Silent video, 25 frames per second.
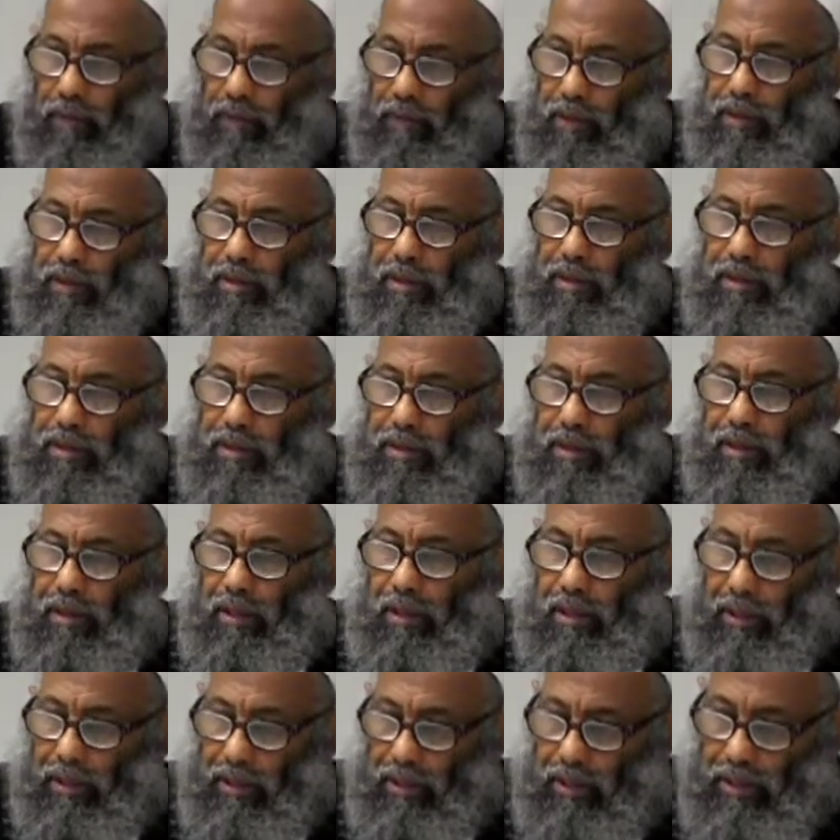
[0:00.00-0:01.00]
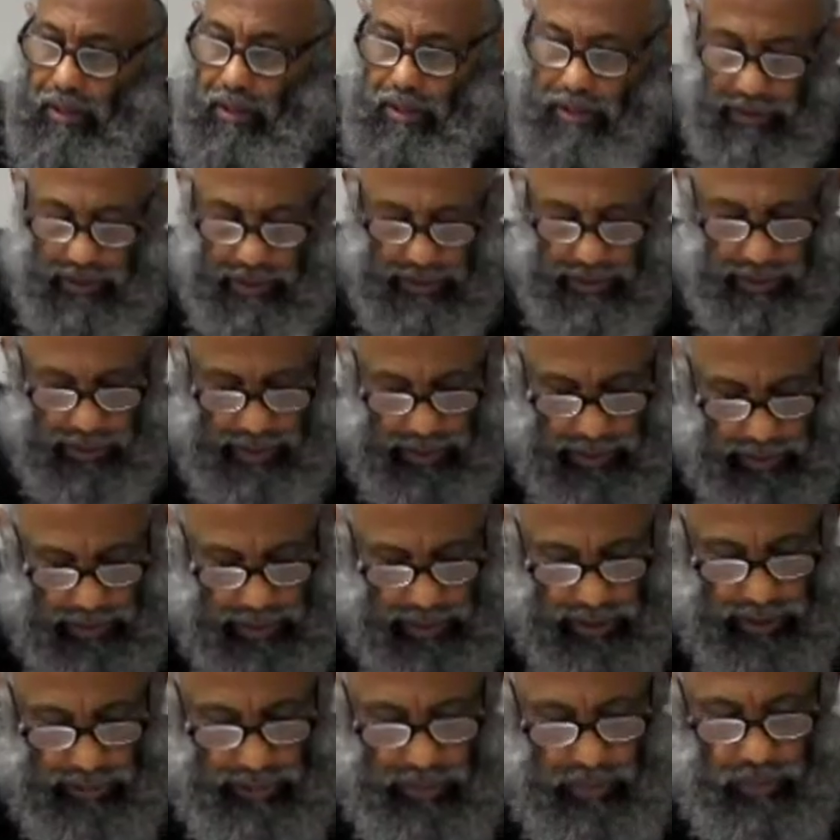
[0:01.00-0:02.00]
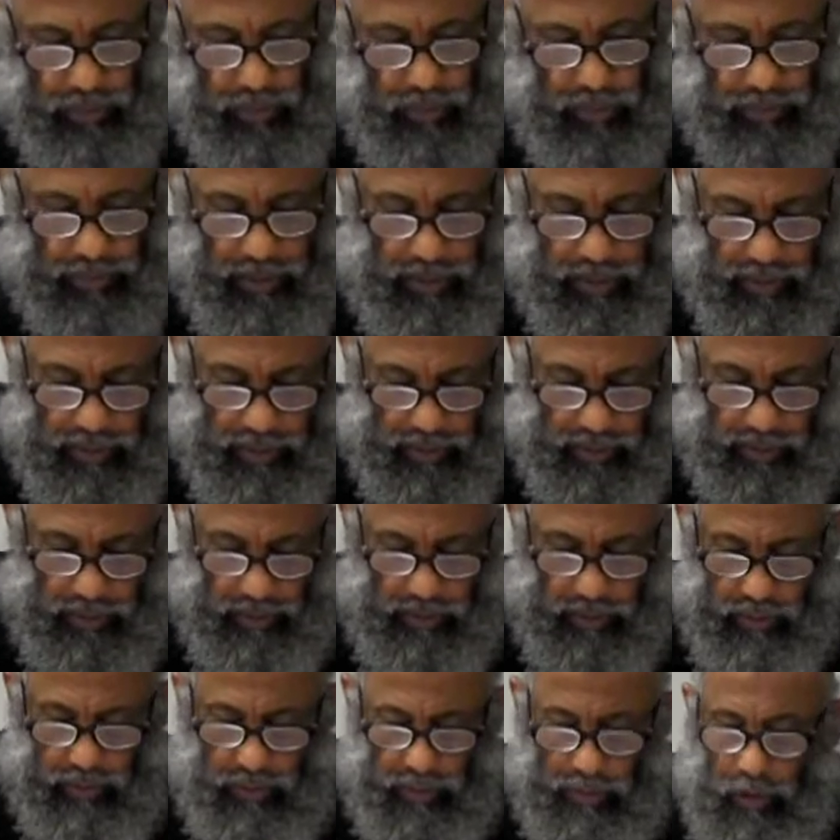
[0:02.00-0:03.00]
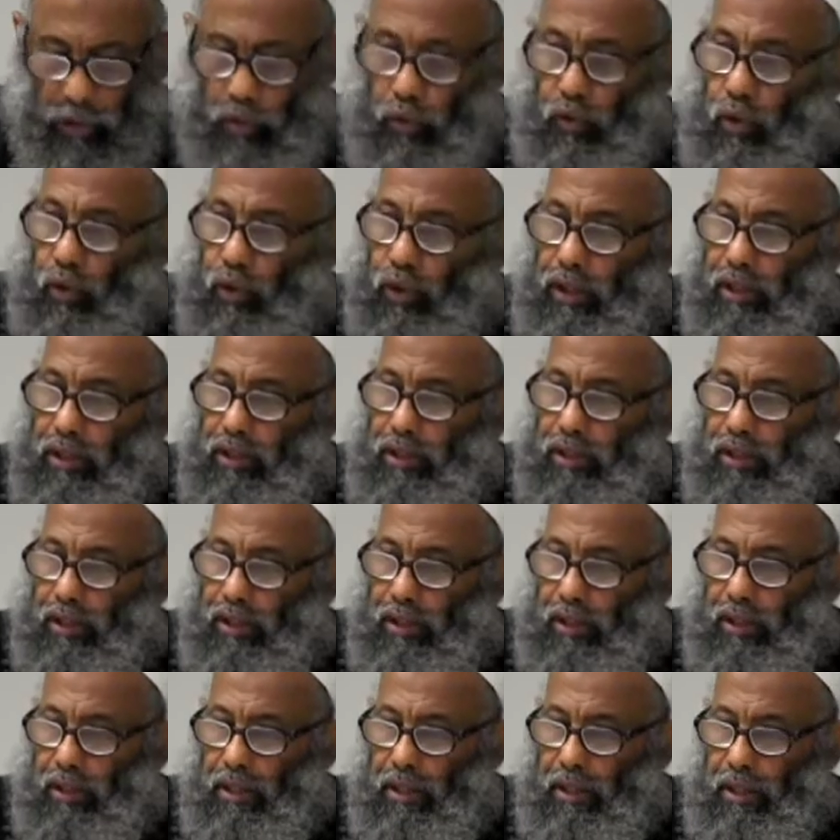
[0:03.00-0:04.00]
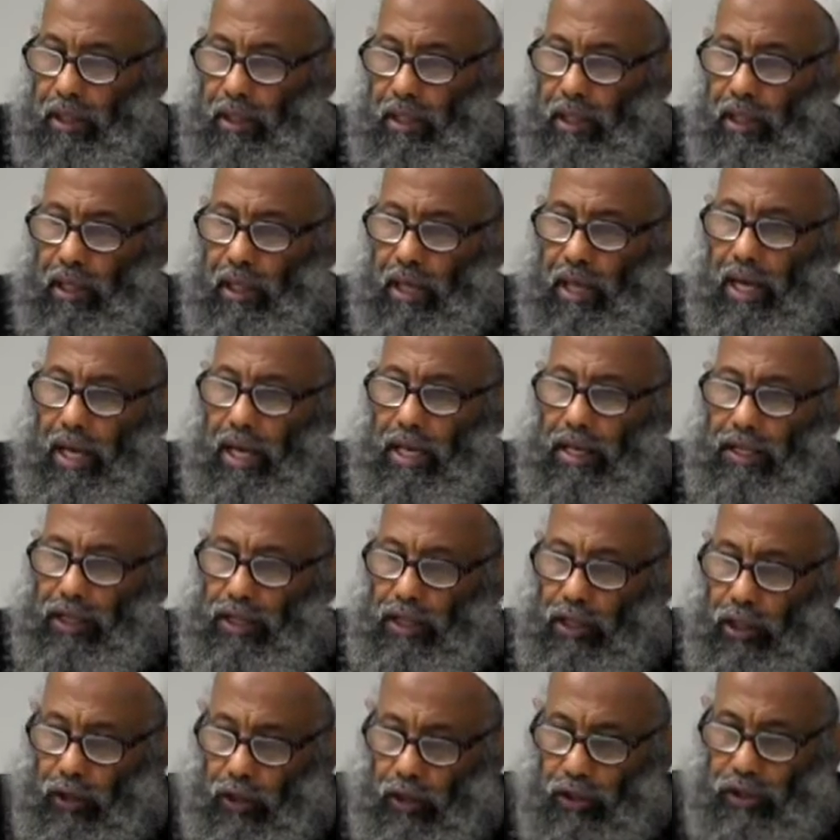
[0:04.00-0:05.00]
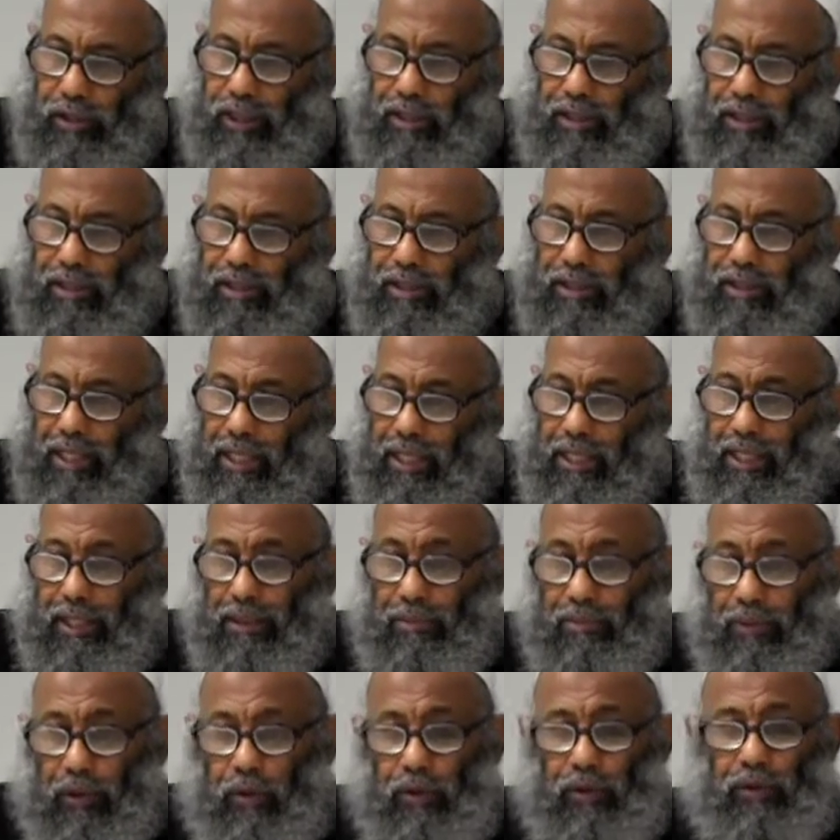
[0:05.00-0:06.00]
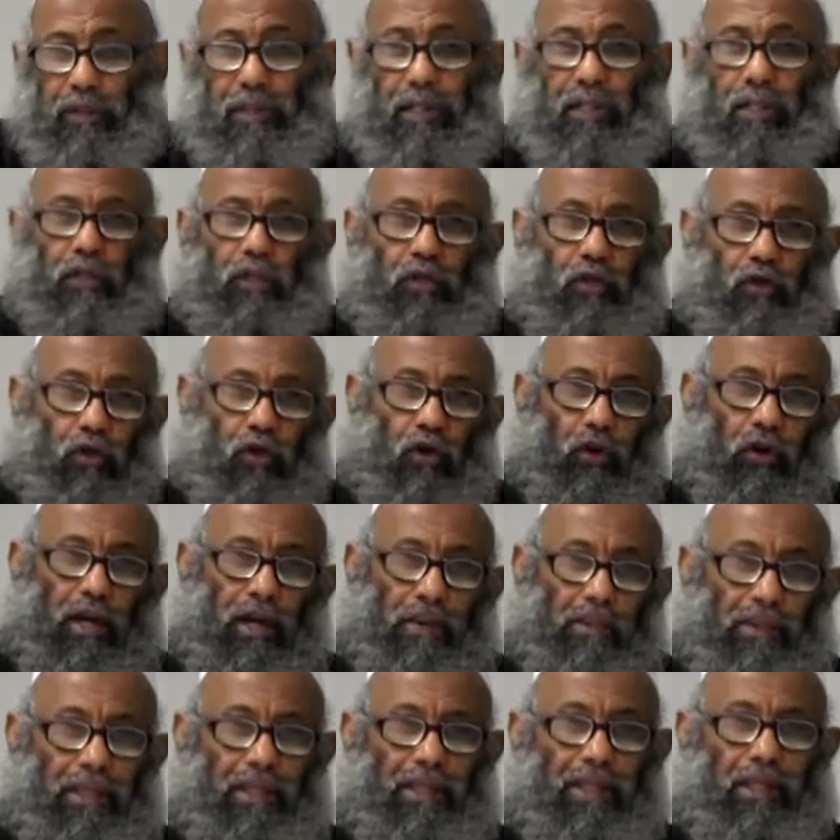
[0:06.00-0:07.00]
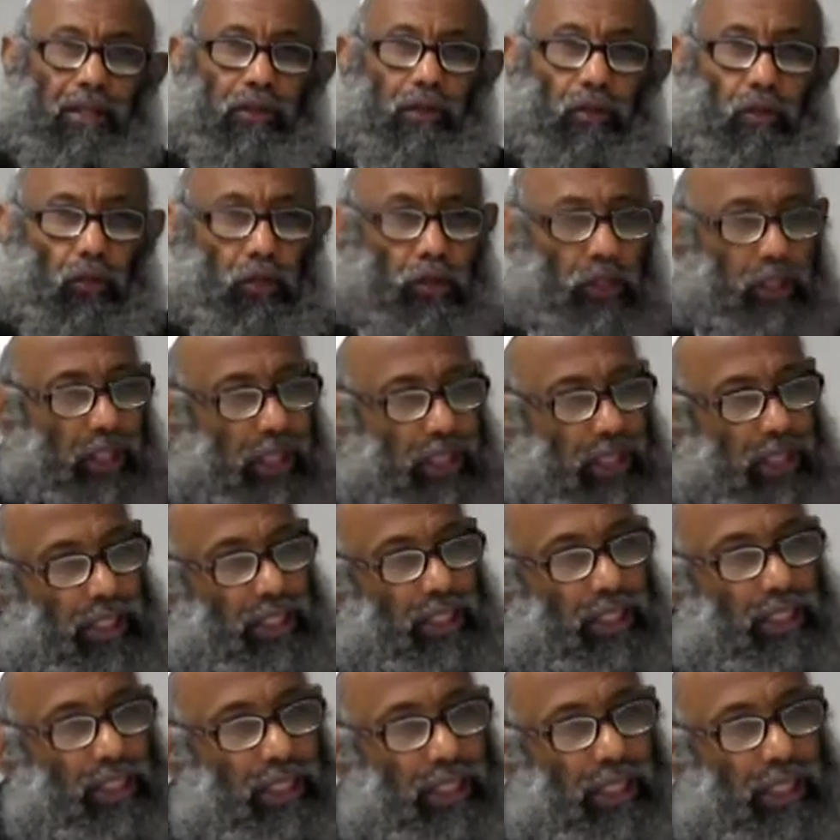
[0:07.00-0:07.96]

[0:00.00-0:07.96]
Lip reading: this is, as I said, is acceptable by the scholars. And the losses here, because there is no capital, no shares